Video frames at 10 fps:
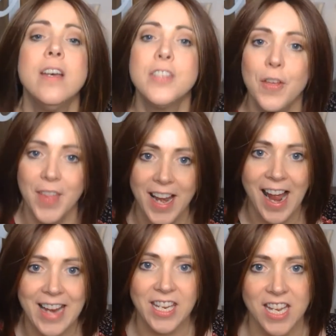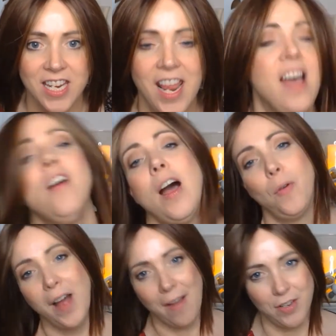so that I
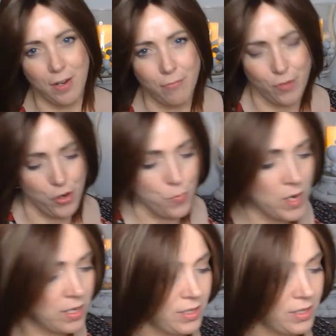will have enough room